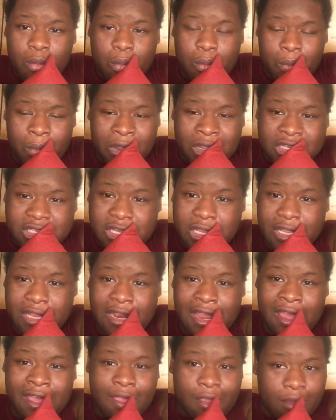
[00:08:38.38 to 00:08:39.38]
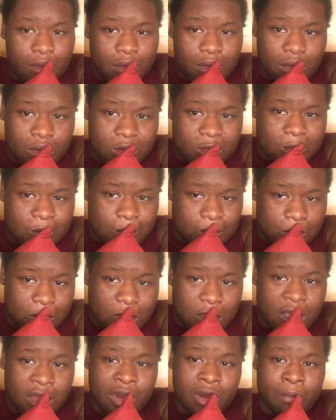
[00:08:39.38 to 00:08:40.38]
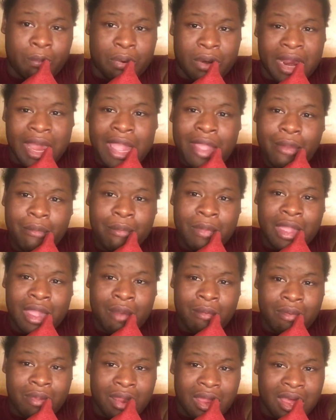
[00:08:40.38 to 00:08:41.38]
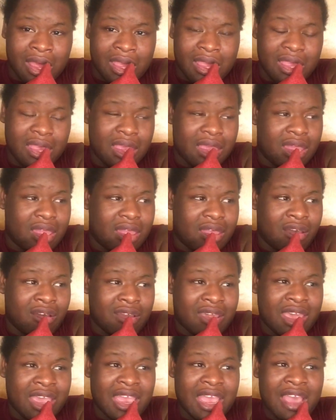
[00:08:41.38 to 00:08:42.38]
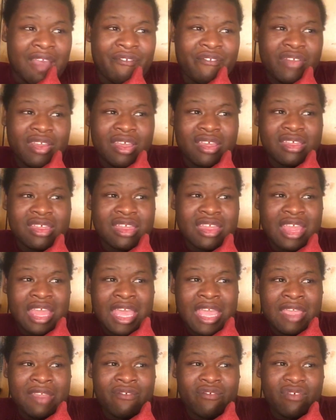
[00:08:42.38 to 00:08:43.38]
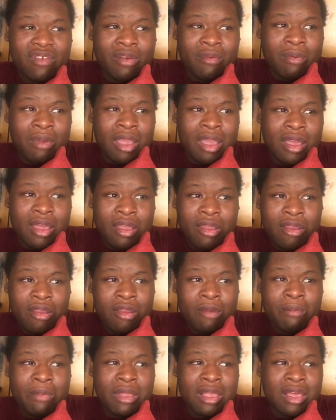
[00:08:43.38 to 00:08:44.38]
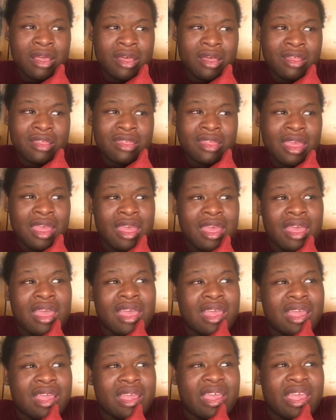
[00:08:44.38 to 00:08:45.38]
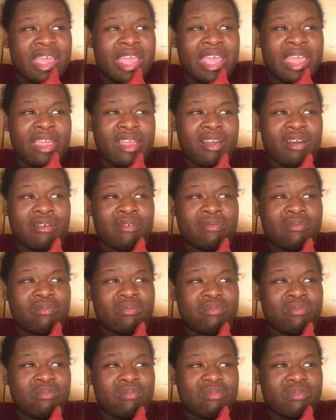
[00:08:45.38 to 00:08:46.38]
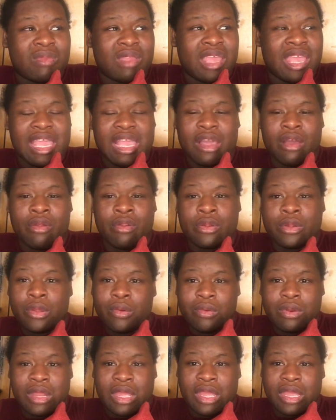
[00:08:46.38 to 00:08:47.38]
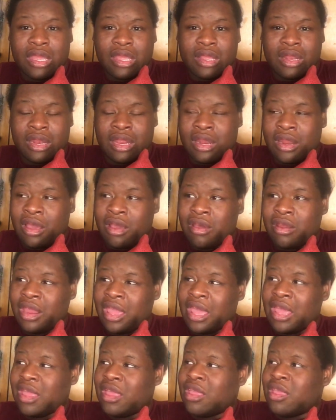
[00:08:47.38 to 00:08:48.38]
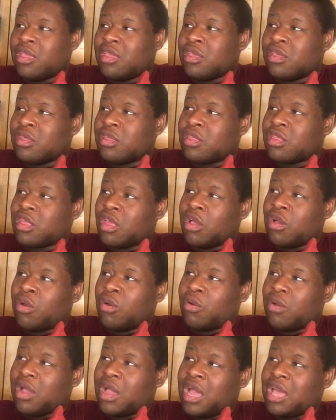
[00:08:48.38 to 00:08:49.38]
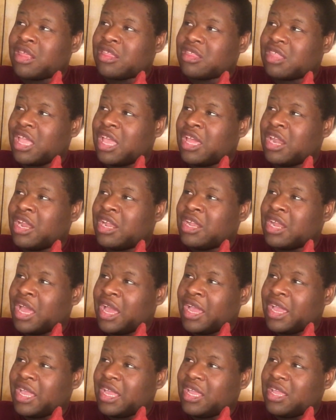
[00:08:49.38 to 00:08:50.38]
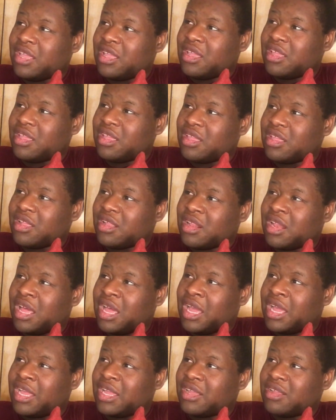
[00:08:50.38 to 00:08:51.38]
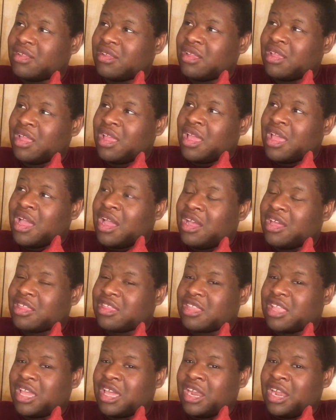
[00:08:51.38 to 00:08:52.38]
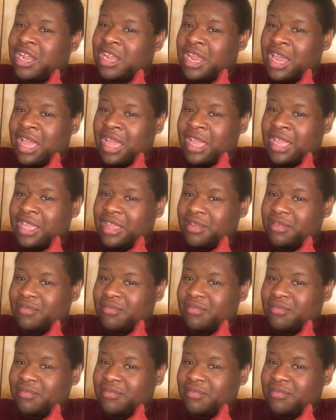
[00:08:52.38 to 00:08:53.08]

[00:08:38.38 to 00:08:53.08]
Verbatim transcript: when she like contemplated me, I was like, okay, I feel safe around her because he gonna he gonna do that and all that. So I stayed the night. Like, I stayed the night